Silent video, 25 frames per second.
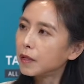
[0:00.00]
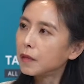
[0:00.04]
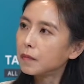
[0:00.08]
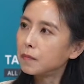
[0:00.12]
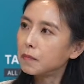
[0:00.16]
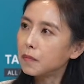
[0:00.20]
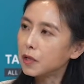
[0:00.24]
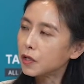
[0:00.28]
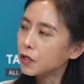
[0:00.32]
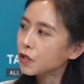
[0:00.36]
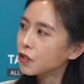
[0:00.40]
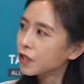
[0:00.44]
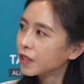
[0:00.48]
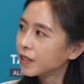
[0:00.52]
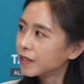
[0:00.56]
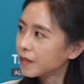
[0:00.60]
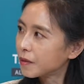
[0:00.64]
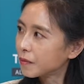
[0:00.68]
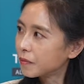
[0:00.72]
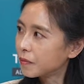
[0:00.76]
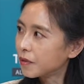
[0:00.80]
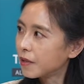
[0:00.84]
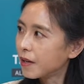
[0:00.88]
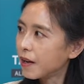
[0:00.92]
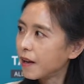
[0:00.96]
machine
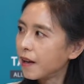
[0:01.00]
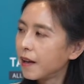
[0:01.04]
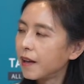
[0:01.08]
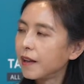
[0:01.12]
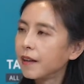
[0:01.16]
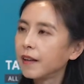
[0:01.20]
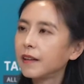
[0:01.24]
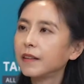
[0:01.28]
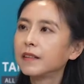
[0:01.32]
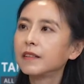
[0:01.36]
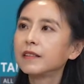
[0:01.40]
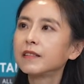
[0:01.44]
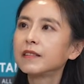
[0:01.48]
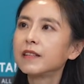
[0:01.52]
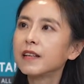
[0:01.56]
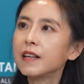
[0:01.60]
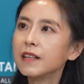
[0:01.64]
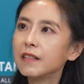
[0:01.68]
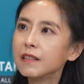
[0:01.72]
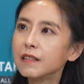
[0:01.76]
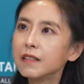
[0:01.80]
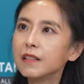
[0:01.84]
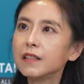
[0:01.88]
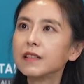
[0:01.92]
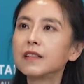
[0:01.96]
supply, and the
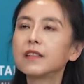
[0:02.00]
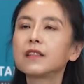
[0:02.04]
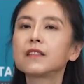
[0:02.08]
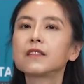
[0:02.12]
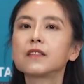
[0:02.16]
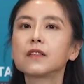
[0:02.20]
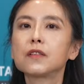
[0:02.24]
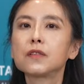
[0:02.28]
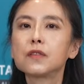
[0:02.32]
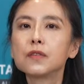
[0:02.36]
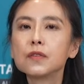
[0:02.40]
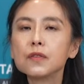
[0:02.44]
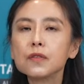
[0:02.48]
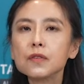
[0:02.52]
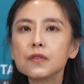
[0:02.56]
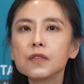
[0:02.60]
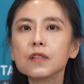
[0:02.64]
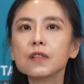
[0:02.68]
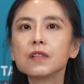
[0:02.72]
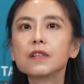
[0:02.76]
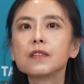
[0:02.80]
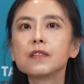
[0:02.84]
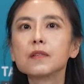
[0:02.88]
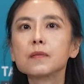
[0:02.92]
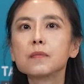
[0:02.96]
tester
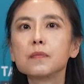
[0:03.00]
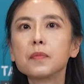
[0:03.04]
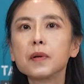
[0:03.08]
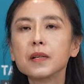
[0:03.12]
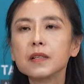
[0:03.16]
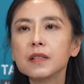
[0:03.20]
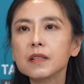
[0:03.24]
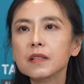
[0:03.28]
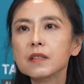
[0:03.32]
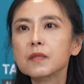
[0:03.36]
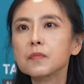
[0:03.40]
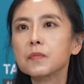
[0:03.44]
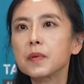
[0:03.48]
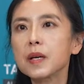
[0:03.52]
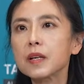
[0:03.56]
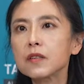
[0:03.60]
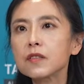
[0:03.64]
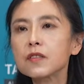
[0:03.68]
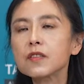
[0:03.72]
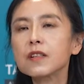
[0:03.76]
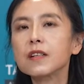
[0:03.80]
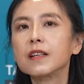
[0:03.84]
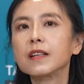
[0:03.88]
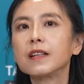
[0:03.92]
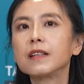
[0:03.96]
institutions, but
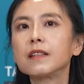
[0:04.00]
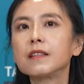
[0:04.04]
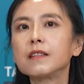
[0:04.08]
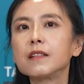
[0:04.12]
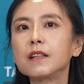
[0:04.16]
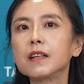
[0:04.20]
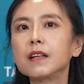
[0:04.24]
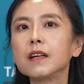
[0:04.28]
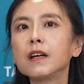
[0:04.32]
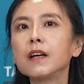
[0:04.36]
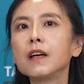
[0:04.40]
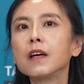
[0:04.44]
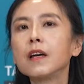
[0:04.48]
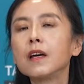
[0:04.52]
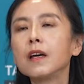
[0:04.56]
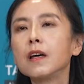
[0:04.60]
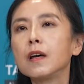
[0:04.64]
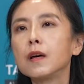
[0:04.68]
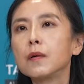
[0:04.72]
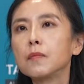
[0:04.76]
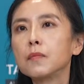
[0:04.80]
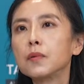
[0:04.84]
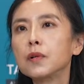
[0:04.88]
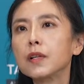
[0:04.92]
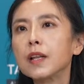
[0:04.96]
especially the
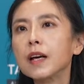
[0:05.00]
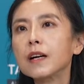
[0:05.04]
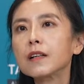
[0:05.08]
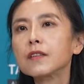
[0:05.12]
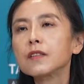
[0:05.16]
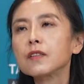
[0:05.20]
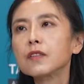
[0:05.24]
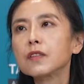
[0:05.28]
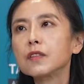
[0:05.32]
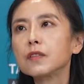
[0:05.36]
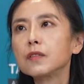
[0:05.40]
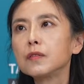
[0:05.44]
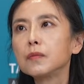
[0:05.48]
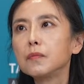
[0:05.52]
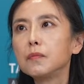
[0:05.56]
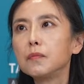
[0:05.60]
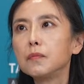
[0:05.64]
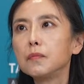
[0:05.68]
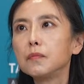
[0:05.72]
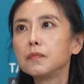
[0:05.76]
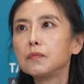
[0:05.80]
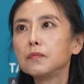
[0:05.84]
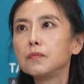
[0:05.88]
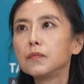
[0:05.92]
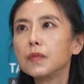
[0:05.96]
production
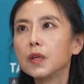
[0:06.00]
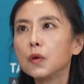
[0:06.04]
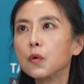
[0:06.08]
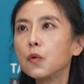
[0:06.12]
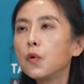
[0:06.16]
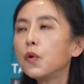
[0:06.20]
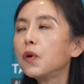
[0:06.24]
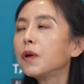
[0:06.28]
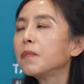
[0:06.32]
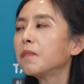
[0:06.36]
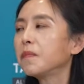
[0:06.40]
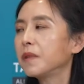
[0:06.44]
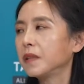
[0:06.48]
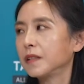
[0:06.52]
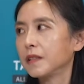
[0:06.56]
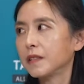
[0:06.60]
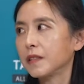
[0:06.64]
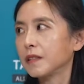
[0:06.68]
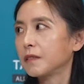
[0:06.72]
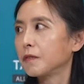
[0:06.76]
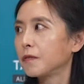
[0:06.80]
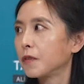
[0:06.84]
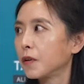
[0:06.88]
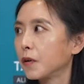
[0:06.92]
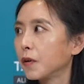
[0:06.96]
equipment
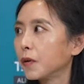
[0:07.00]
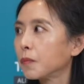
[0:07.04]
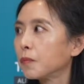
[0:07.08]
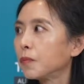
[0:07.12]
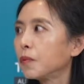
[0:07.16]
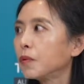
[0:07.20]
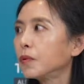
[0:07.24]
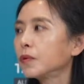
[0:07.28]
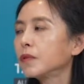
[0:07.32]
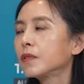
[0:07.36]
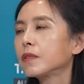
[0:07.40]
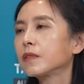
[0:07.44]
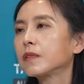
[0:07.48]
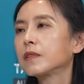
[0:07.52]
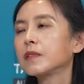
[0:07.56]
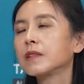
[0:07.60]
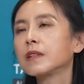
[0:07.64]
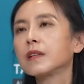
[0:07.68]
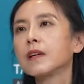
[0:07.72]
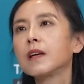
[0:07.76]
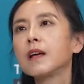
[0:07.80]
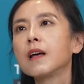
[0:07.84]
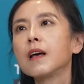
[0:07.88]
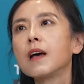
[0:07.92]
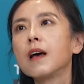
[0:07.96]
is very important.
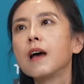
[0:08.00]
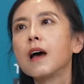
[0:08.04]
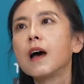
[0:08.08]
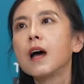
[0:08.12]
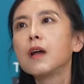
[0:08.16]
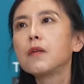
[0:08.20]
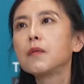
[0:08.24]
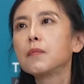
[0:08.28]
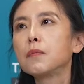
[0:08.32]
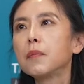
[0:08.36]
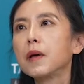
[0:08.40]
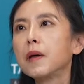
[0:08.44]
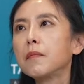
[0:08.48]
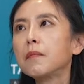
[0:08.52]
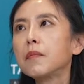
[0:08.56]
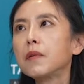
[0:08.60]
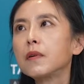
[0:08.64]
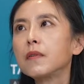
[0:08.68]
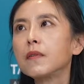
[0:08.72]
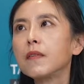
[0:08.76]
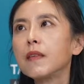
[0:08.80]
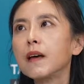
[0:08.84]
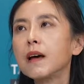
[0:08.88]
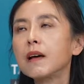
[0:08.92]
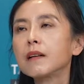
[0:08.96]
I remember
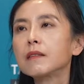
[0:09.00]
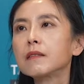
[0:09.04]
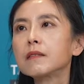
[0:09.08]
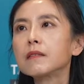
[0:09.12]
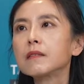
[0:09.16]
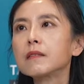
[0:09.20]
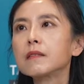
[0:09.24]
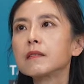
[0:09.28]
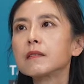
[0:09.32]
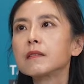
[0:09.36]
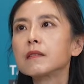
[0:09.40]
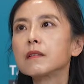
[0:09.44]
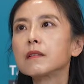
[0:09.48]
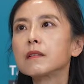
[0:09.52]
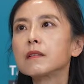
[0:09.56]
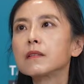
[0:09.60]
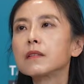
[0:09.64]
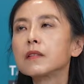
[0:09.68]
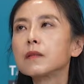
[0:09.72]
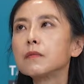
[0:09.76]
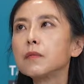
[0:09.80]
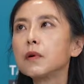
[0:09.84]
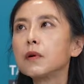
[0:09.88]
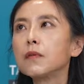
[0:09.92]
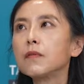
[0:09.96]
that
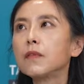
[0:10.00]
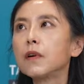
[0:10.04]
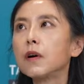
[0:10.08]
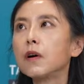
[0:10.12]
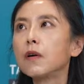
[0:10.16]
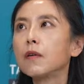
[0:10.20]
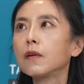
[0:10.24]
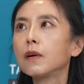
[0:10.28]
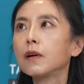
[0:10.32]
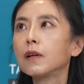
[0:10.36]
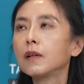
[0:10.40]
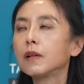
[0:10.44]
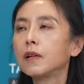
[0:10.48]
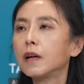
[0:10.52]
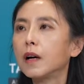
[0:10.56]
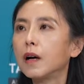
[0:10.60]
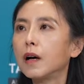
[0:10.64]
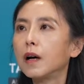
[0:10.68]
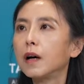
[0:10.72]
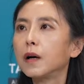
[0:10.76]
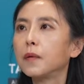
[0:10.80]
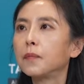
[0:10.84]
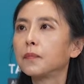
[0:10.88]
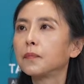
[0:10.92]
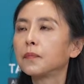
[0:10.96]
some of our
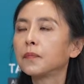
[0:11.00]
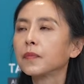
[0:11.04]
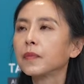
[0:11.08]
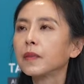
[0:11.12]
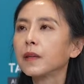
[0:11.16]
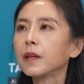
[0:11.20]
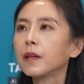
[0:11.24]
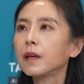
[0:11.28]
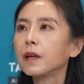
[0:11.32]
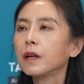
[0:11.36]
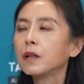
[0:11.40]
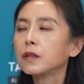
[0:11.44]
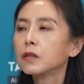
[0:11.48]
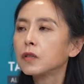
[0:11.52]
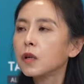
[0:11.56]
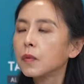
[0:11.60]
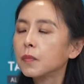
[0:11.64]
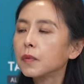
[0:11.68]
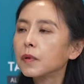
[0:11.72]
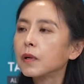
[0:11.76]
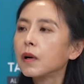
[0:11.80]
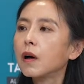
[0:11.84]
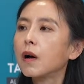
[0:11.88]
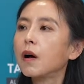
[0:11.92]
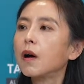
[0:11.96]

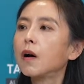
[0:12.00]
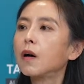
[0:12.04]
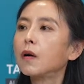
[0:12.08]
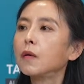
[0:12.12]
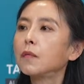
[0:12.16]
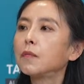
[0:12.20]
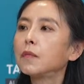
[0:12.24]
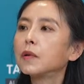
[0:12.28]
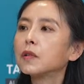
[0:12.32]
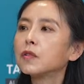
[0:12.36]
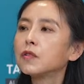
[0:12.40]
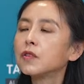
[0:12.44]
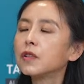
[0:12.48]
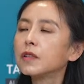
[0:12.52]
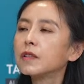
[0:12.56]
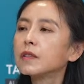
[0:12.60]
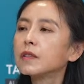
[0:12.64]
TOPCon machine